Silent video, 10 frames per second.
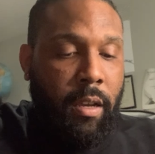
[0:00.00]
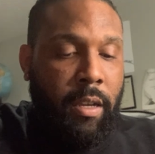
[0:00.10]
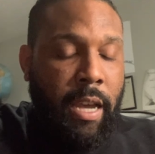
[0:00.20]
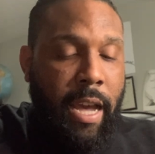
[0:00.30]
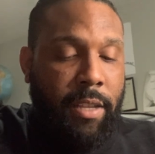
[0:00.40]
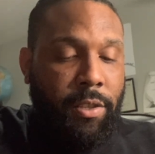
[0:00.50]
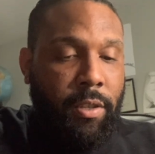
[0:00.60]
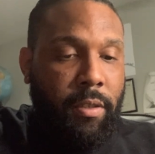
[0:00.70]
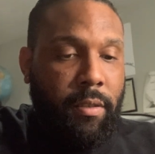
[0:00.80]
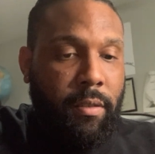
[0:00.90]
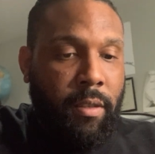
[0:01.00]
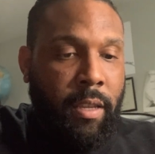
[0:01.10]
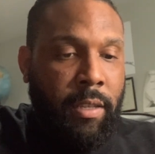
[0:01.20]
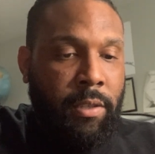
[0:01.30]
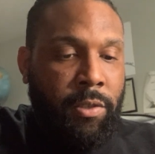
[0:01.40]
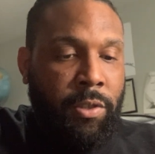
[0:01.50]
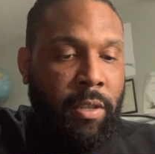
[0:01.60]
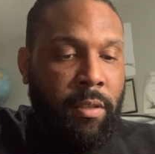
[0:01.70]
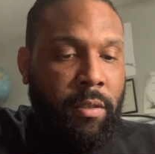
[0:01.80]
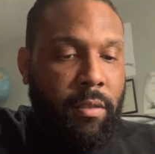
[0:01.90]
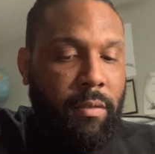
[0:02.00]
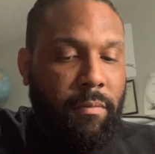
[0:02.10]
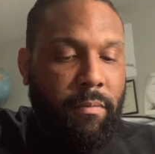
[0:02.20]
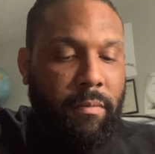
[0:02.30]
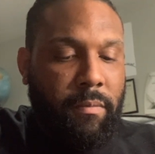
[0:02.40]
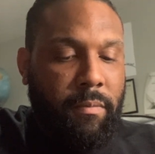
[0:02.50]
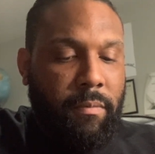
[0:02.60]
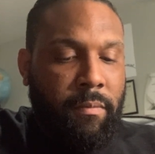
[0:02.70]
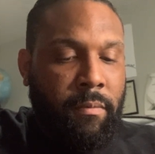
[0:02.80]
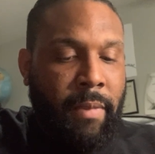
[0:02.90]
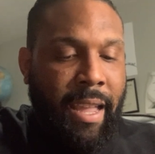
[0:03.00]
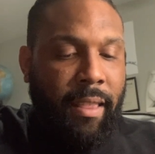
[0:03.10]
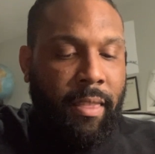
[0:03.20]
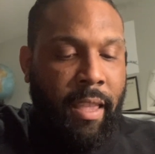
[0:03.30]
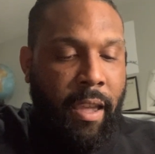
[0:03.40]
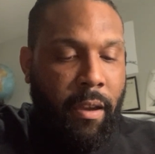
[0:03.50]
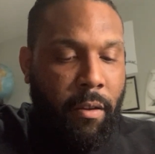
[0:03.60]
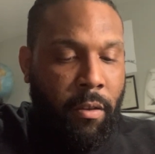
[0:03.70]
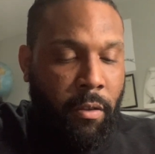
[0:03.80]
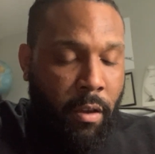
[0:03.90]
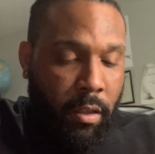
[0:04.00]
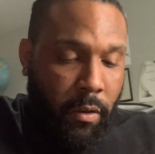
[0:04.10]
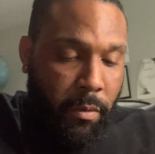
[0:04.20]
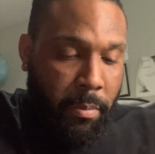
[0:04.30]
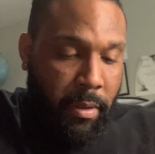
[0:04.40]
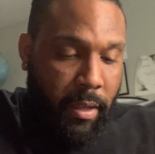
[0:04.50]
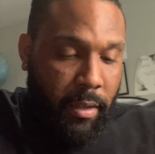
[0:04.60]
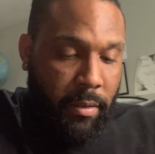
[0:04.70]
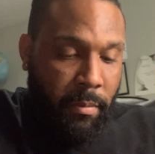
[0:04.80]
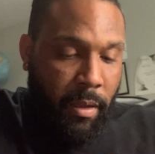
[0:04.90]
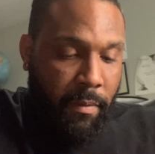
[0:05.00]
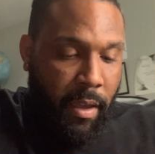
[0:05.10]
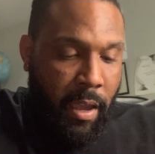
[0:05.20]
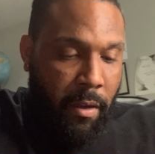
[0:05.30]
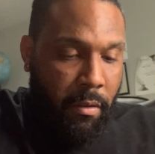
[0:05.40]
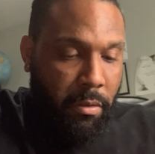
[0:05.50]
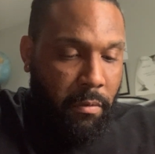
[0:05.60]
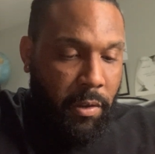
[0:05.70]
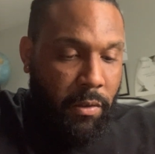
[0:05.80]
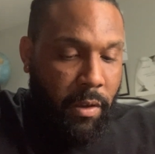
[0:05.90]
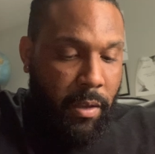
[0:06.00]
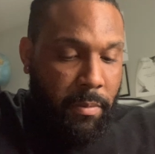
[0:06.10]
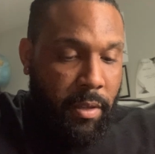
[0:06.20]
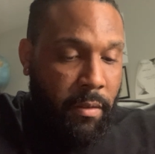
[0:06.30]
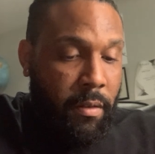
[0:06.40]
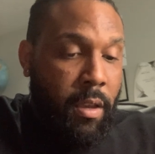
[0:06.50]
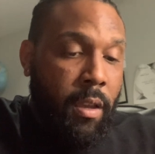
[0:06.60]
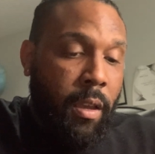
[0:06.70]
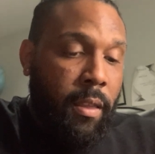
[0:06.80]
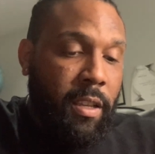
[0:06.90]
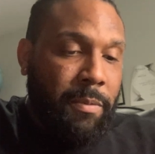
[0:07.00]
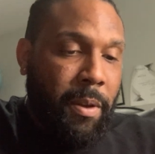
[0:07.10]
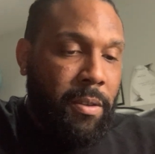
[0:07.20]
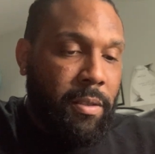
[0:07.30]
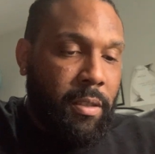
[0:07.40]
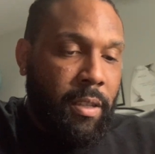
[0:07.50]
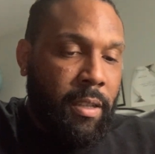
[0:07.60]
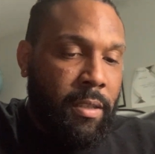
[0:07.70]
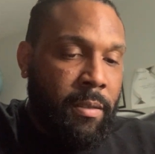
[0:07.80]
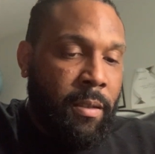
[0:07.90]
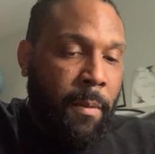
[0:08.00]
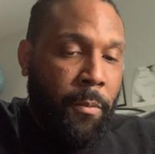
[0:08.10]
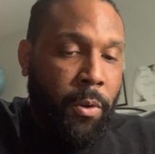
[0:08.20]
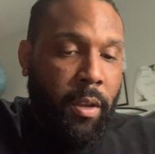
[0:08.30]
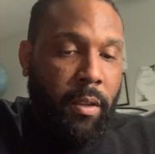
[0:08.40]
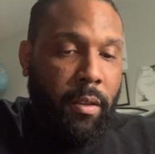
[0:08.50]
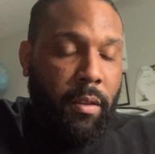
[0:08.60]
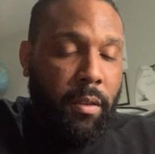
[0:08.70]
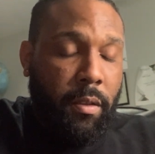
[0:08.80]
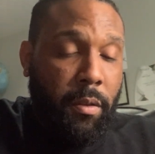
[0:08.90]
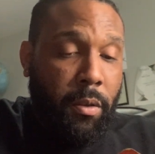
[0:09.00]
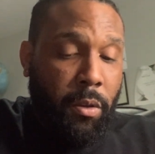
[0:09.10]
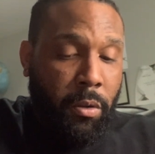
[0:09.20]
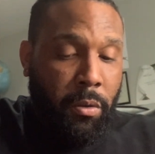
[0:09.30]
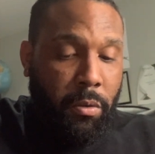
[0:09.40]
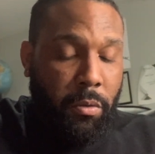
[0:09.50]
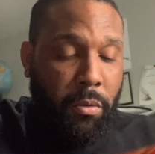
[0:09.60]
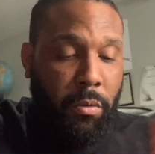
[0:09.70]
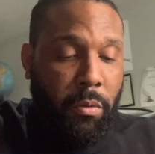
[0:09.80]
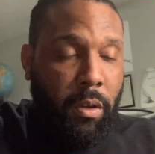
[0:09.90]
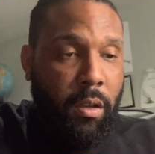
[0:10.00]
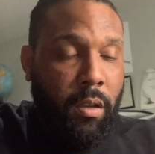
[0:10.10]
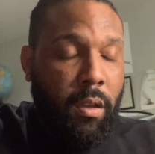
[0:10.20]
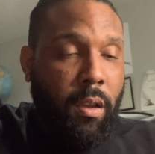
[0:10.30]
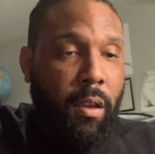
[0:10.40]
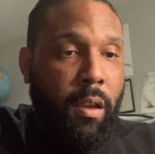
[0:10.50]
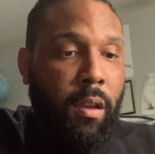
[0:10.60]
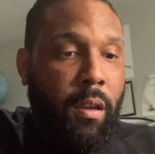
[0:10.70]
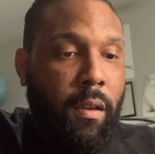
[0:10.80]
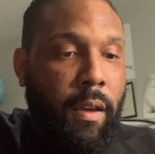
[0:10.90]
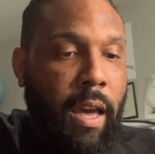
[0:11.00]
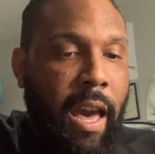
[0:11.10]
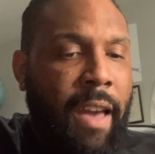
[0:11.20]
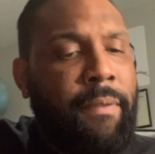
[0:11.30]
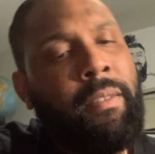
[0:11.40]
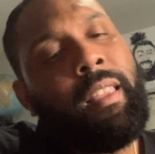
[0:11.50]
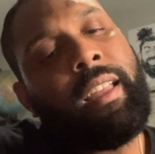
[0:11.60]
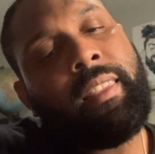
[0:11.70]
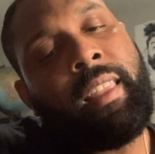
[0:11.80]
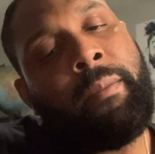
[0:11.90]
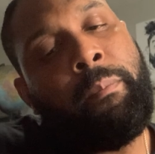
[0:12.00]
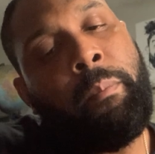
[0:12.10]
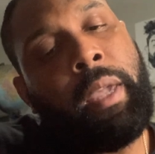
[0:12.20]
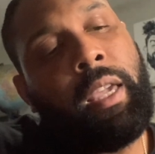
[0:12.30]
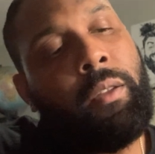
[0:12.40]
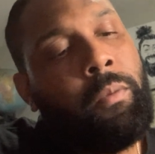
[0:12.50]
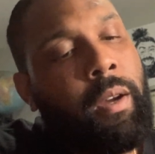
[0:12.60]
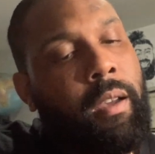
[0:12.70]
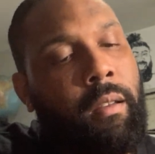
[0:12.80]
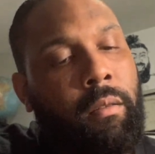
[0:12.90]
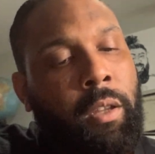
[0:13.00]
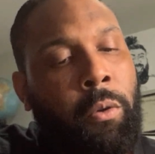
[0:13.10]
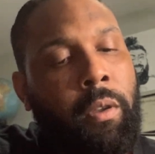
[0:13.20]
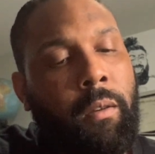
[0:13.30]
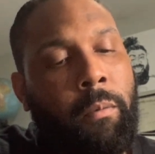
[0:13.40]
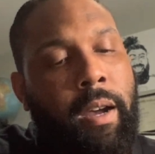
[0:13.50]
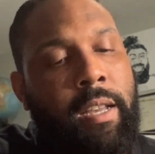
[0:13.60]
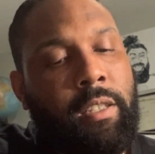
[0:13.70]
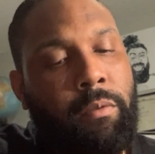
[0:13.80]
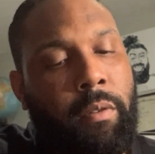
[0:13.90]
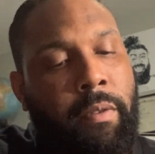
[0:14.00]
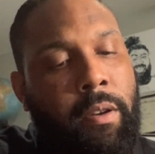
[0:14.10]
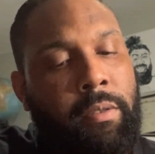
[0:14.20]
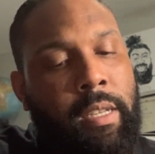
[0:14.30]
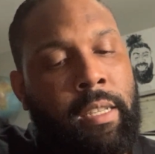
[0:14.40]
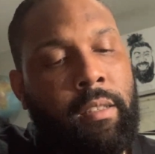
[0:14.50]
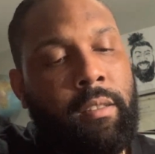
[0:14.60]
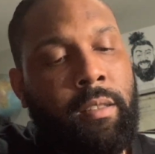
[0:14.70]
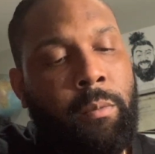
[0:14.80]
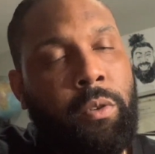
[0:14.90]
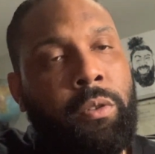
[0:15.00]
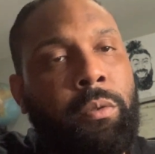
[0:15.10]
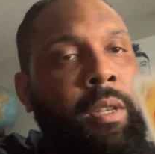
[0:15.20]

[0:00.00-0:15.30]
conscious is just not there, or they're all over the place. We have air, 3 stripes here. This person is someone who, I feel like they mean well. The Queen of Wands in reverse isn't someone who